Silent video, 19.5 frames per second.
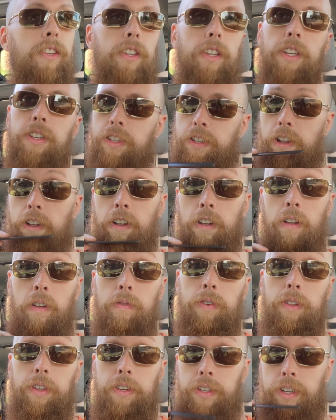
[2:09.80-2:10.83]
This is all
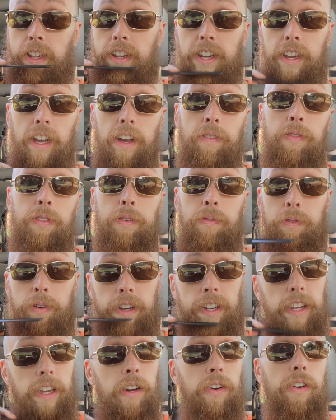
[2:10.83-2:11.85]
for the sake of the
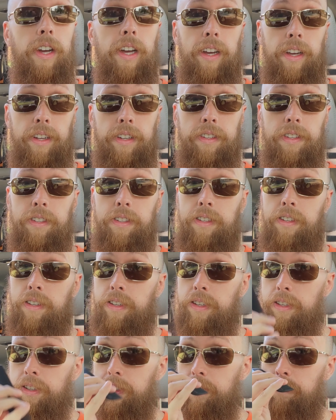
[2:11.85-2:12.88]
video, guys.
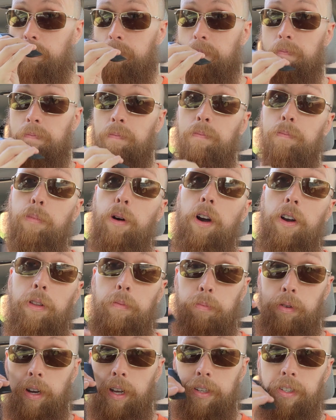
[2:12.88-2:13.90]
This is part of
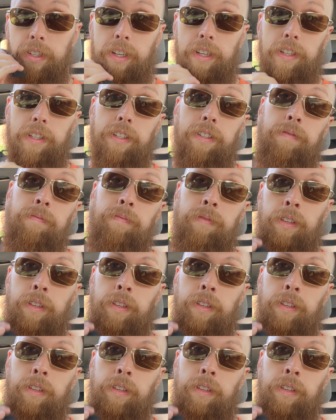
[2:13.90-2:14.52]
the process.